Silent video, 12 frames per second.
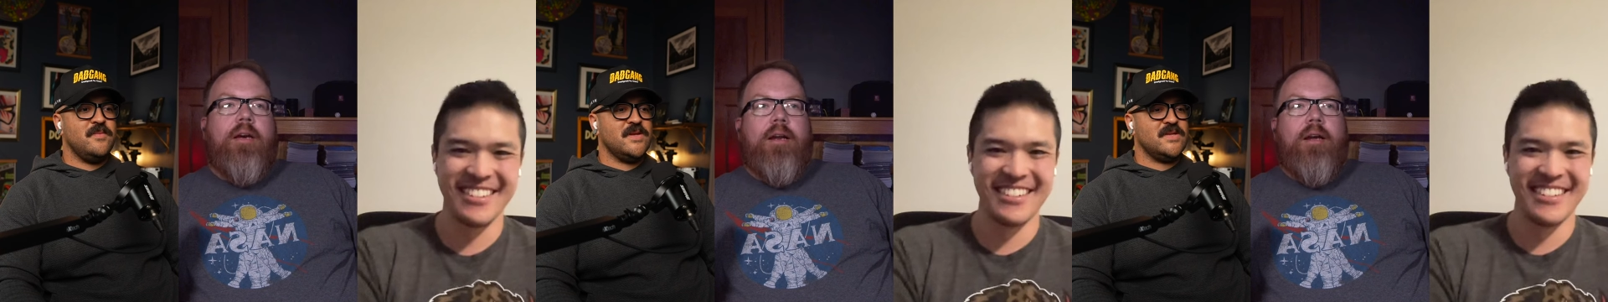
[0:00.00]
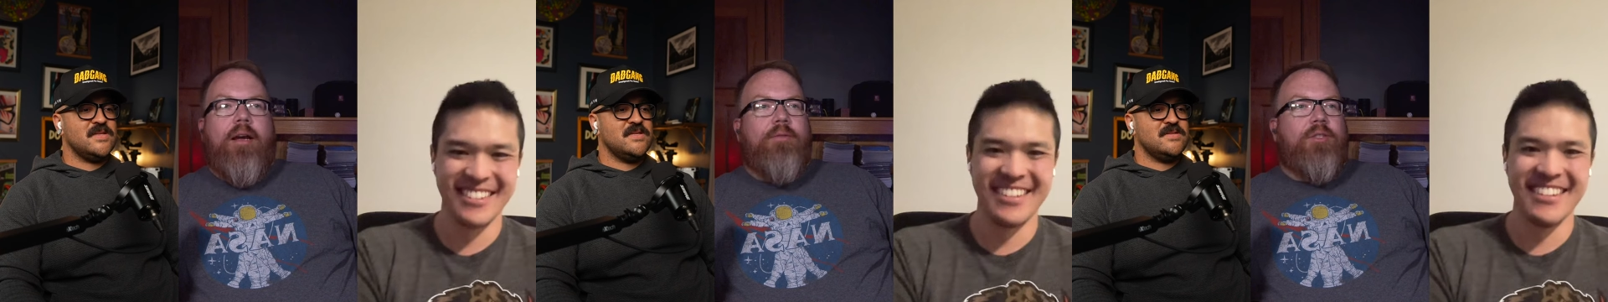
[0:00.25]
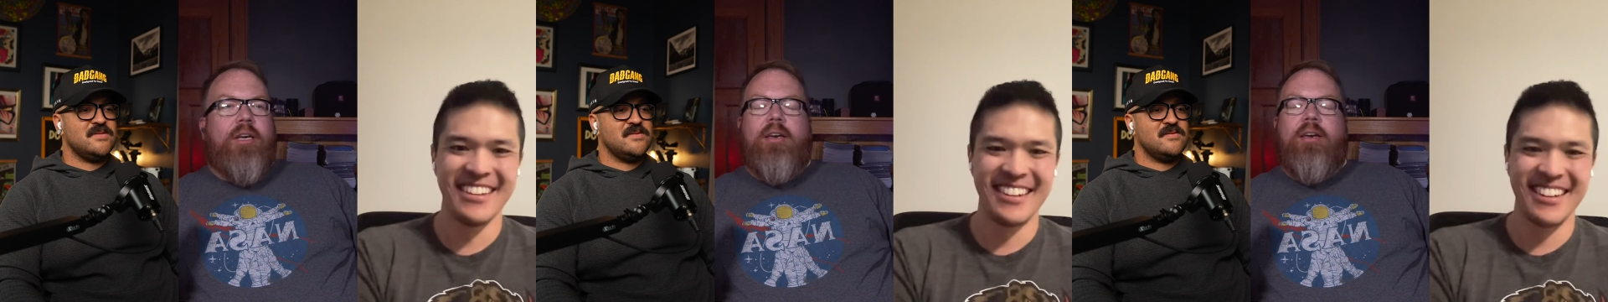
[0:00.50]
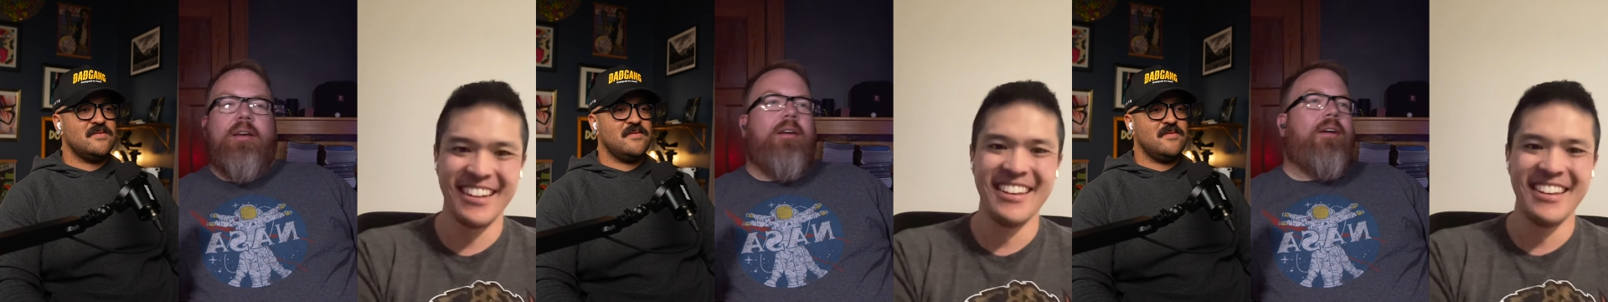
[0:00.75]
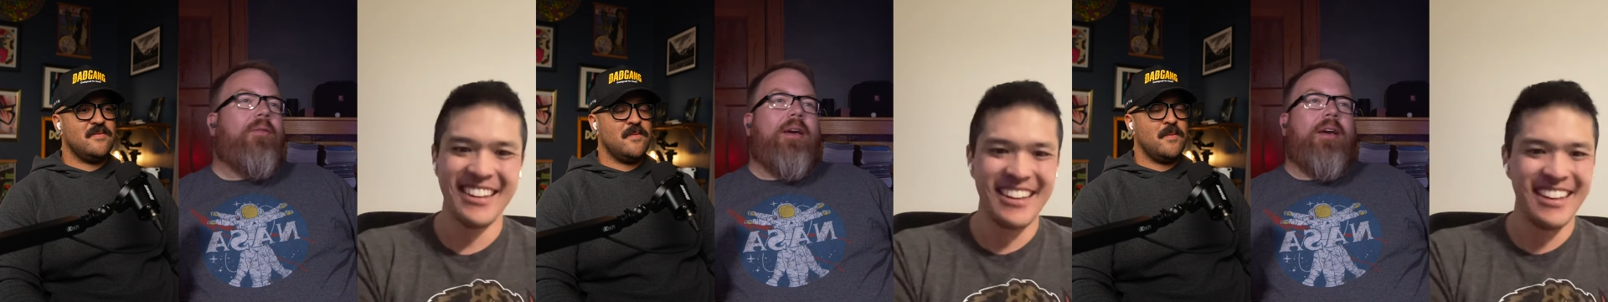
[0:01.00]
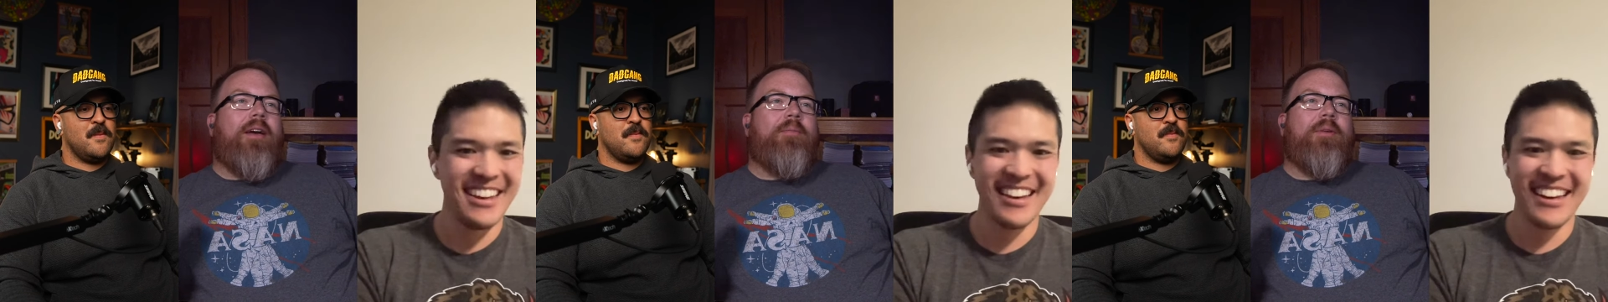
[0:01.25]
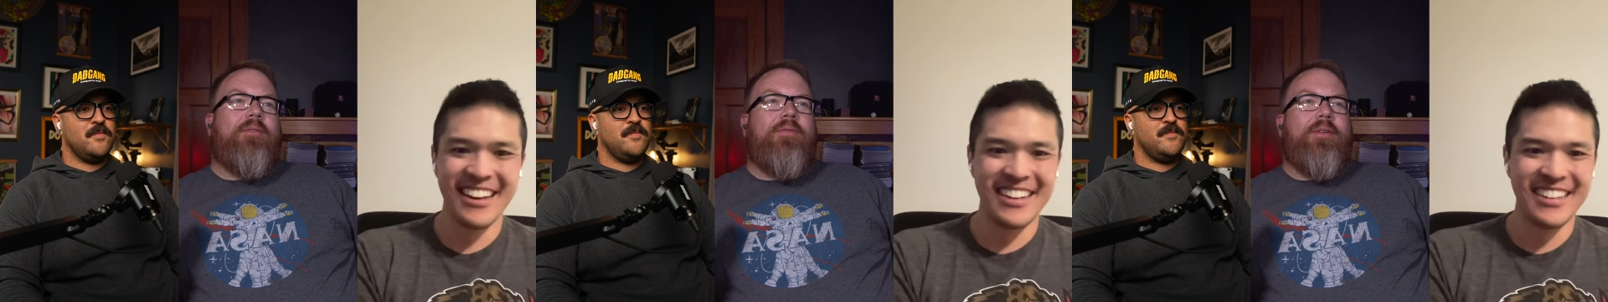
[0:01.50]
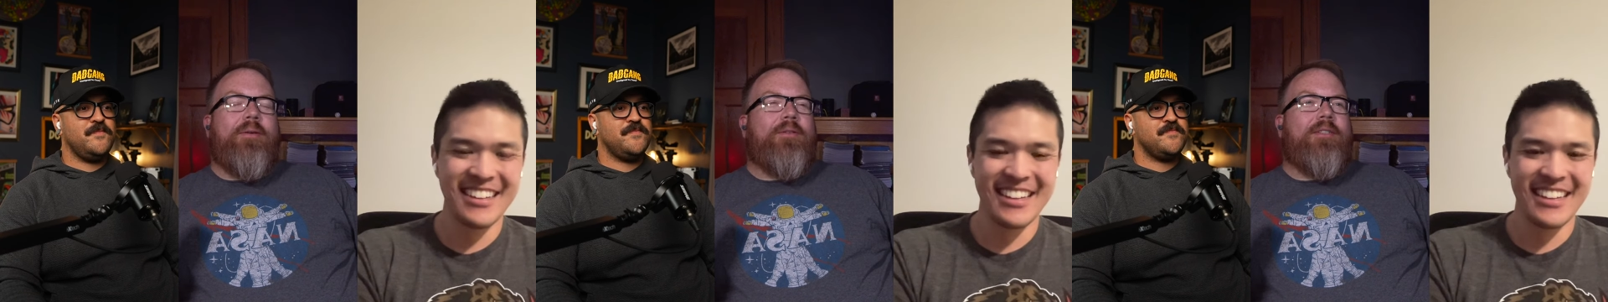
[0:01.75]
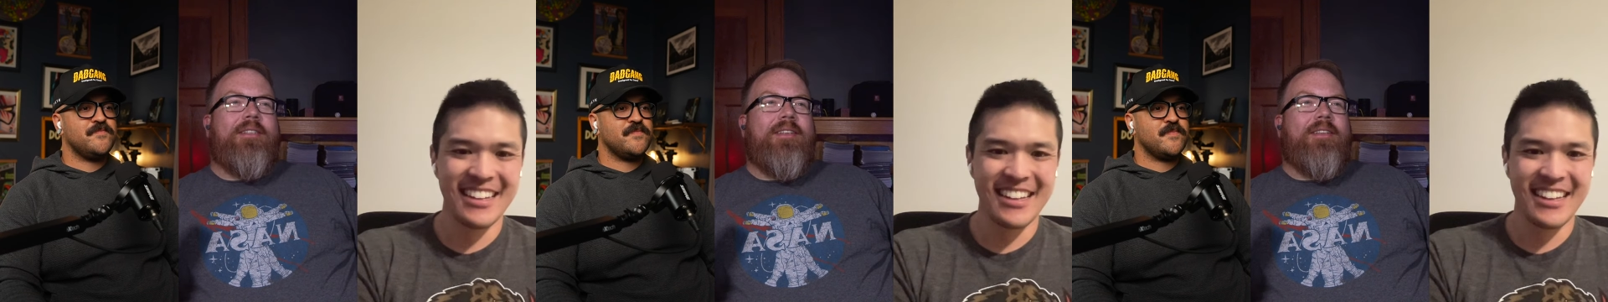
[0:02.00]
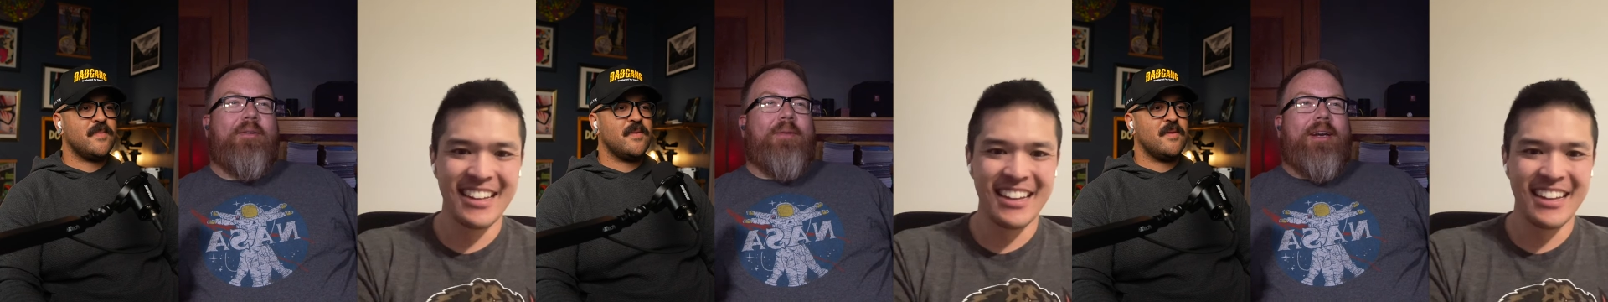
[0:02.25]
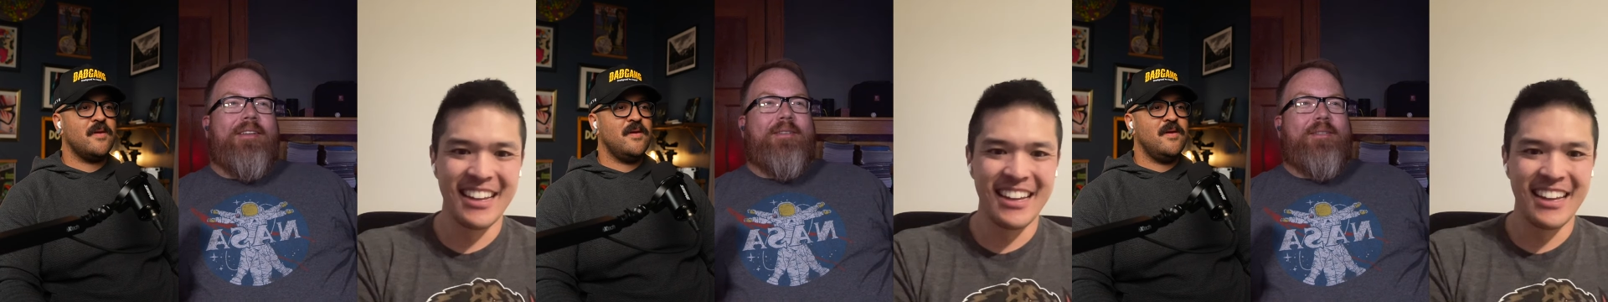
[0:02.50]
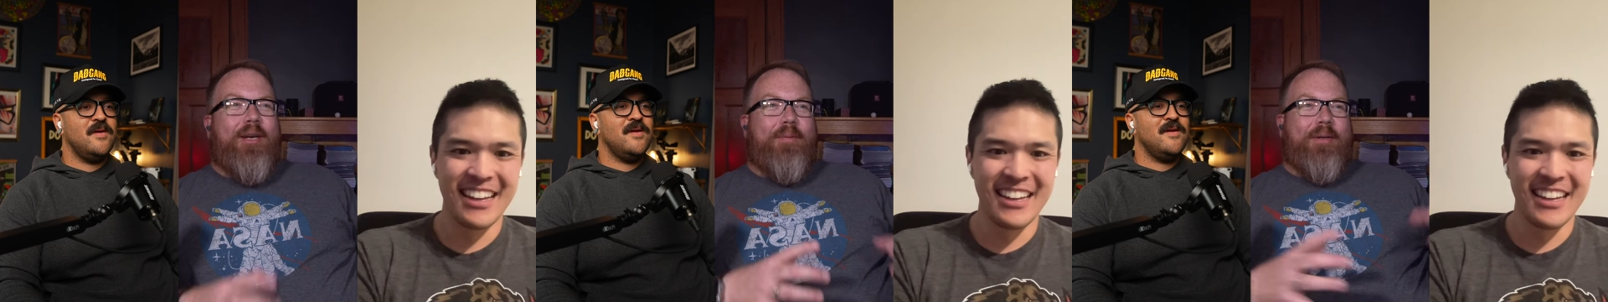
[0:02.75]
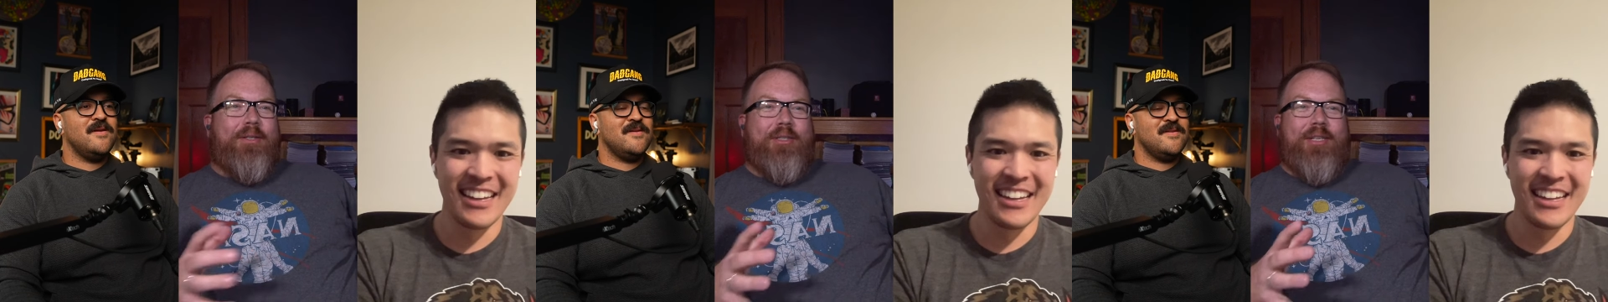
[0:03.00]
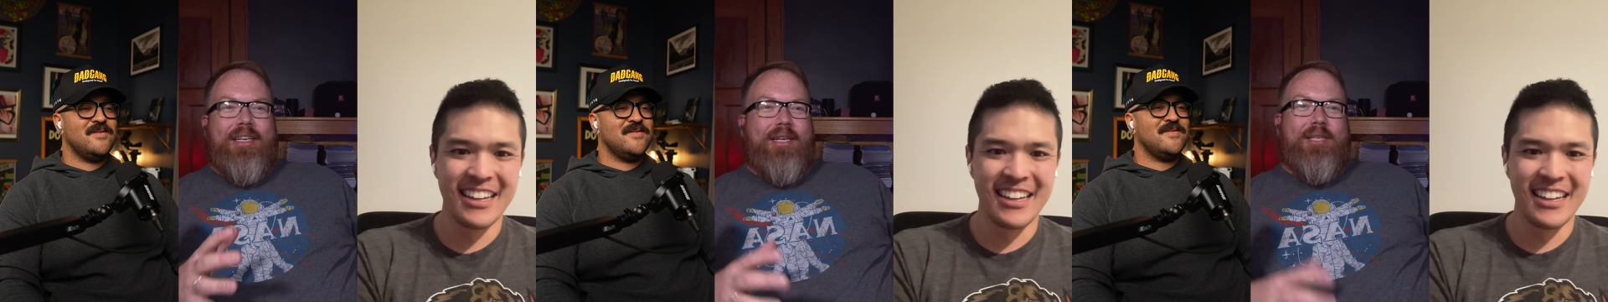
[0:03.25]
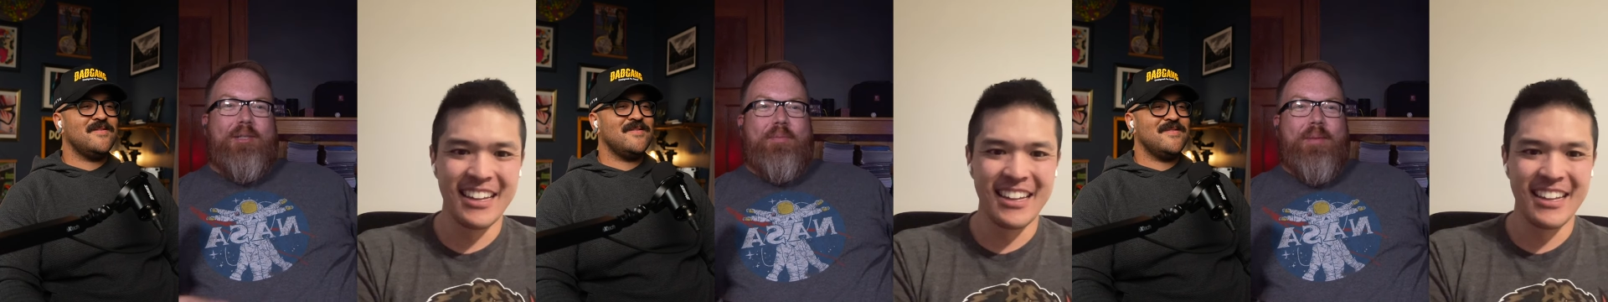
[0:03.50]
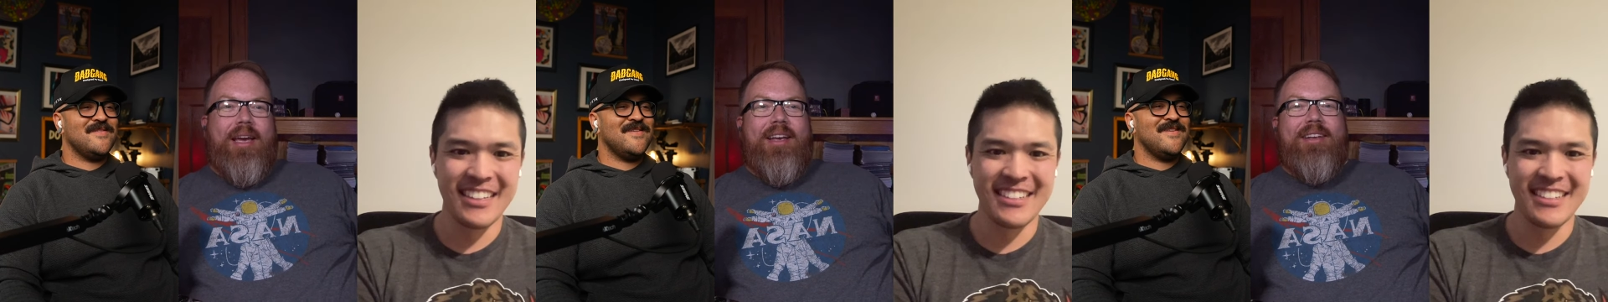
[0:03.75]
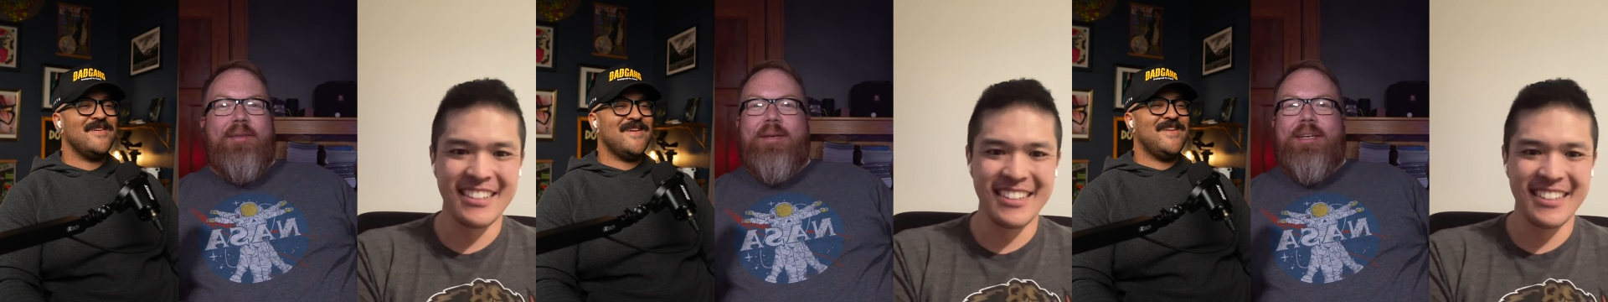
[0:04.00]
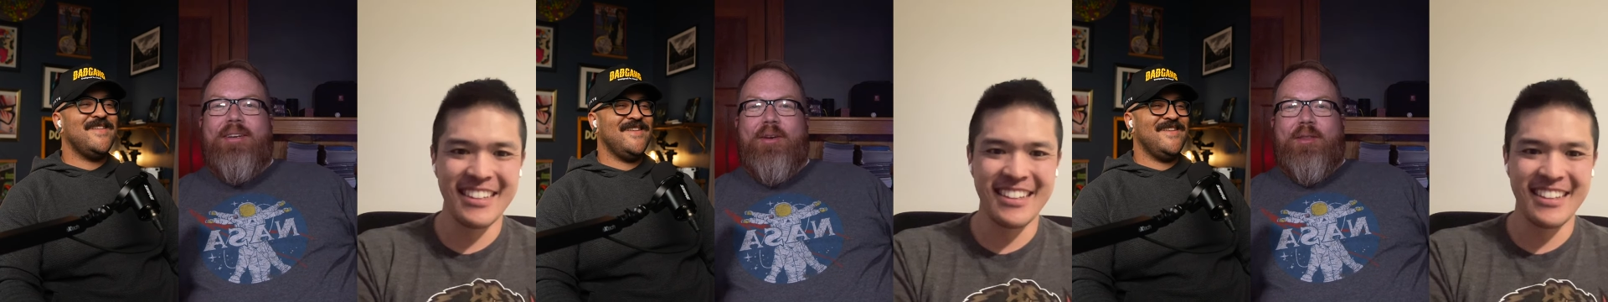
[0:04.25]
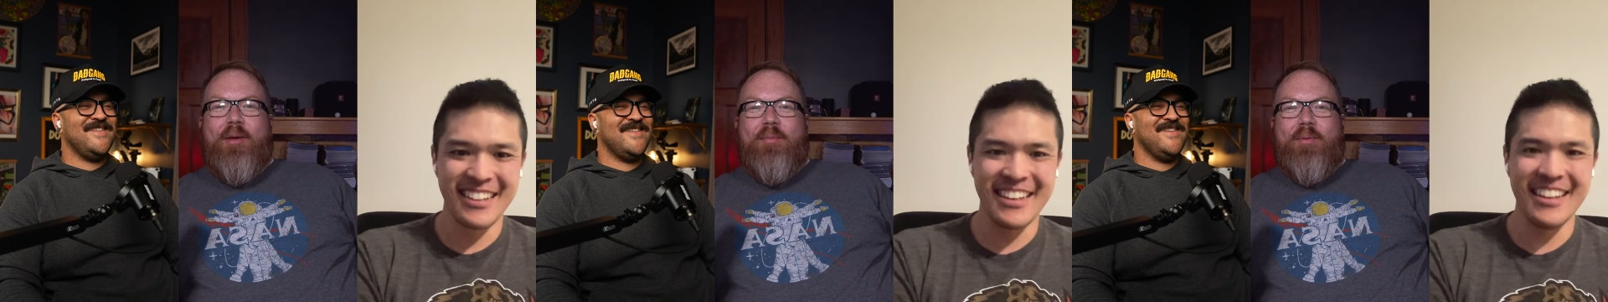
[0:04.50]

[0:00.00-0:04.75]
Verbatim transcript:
Speaker 1: makes like, sense. Wait, I'm confused. Doesn't the regular diaper just like expand the minute you hit the pool?